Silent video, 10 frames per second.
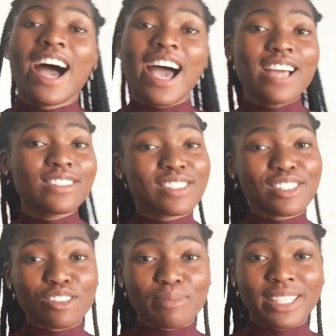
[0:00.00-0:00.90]
I used to
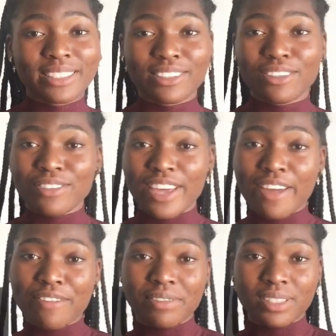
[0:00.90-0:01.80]
sing to myself
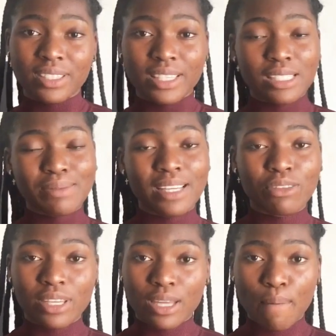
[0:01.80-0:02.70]
every day,
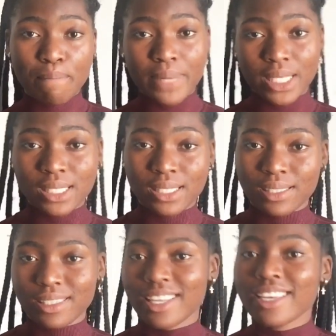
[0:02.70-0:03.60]
especially when I'm
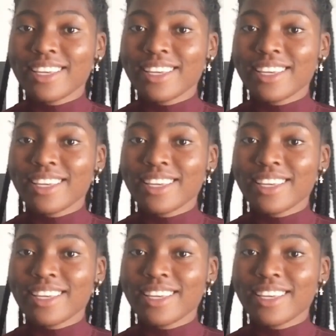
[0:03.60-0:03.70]
dating.